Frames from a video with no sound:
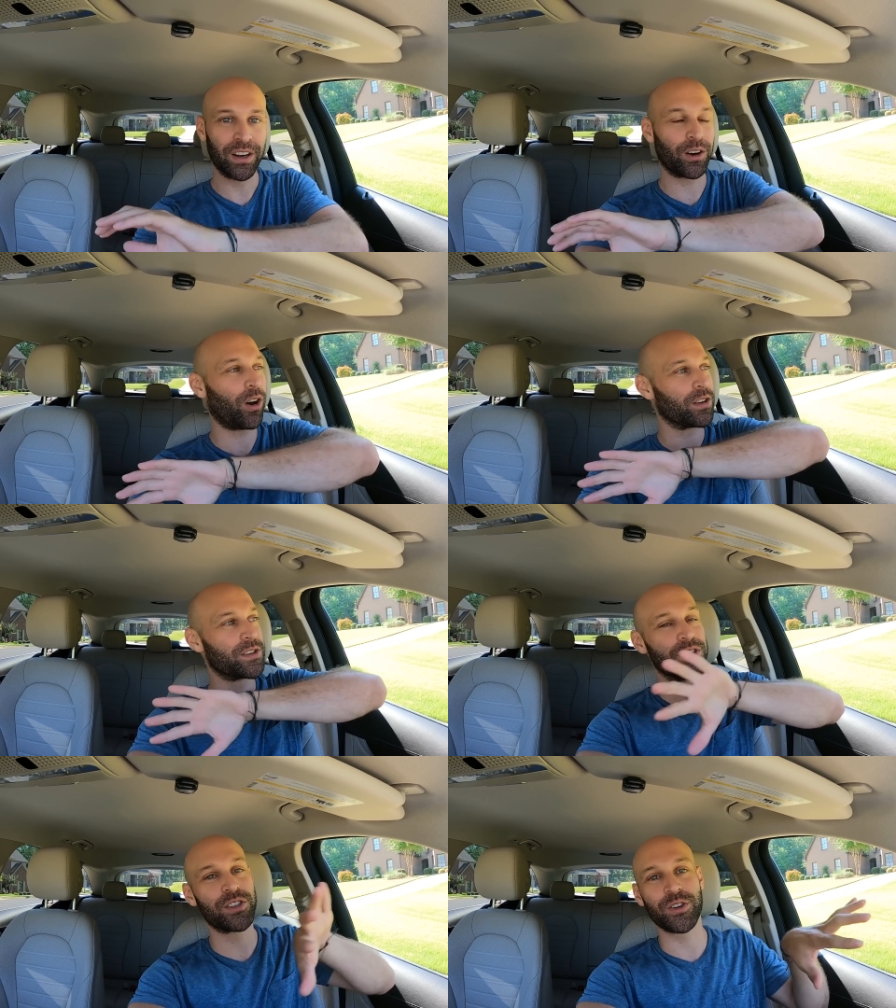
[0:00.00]
Across
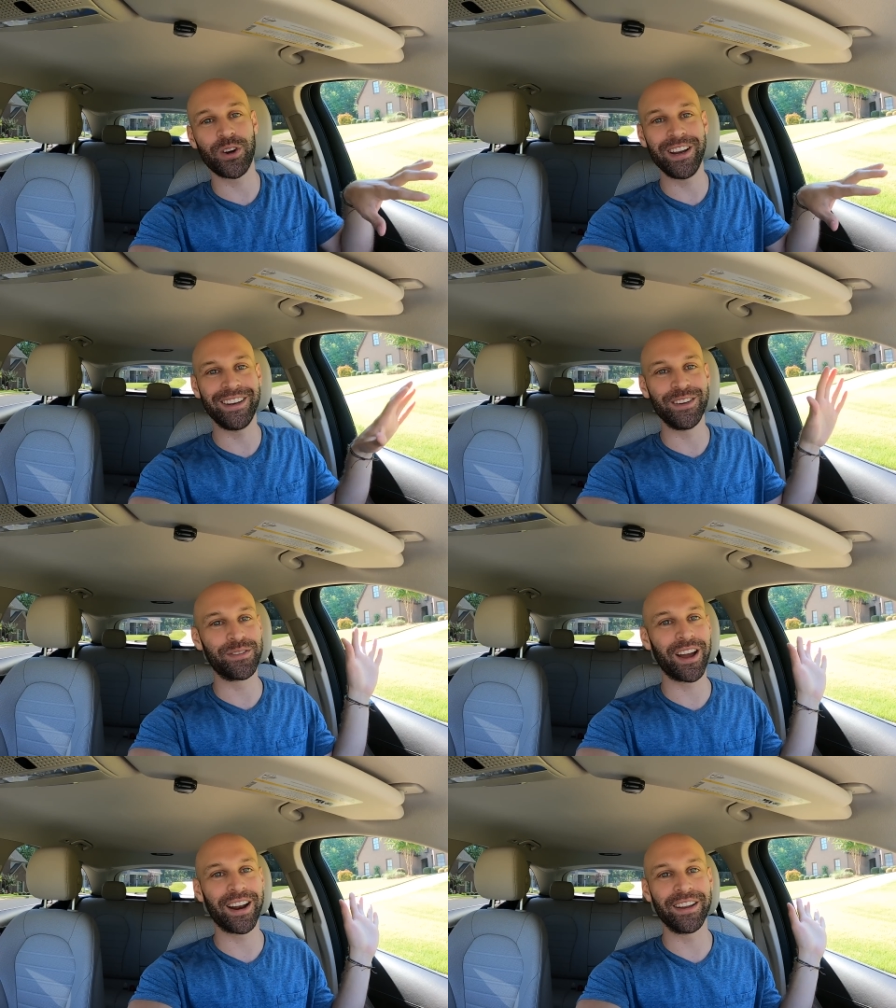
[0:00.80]
the street,
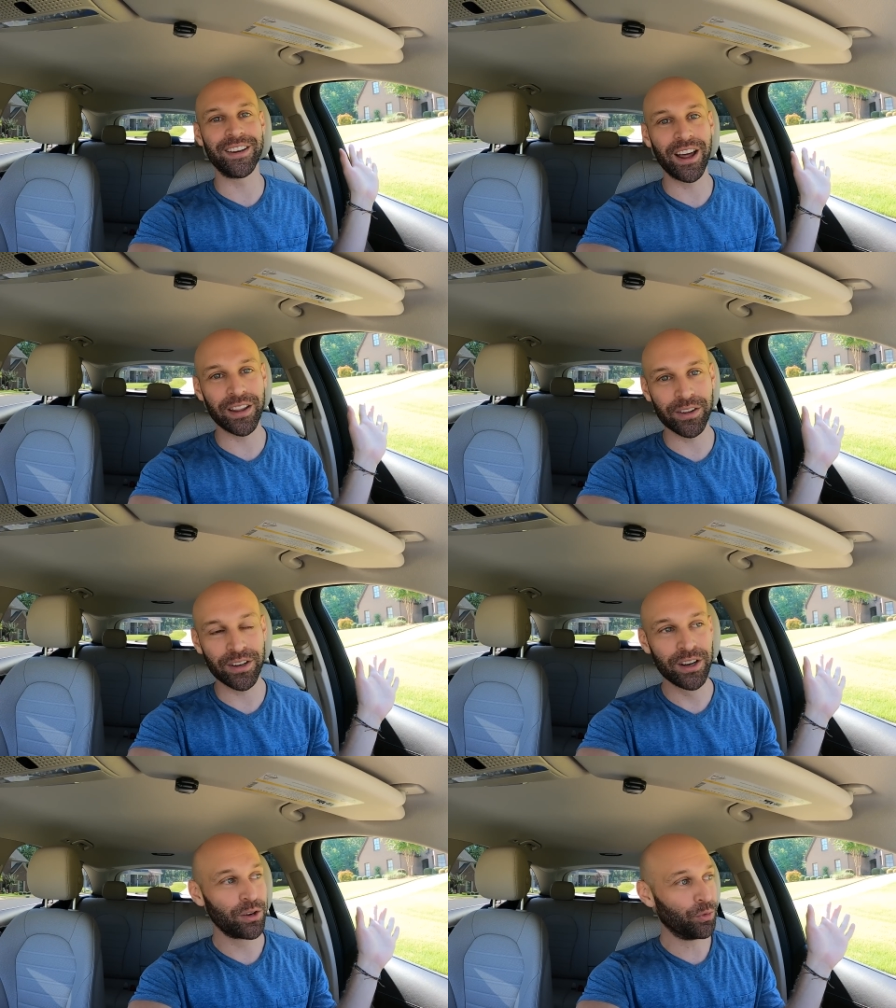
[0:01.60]
you've got another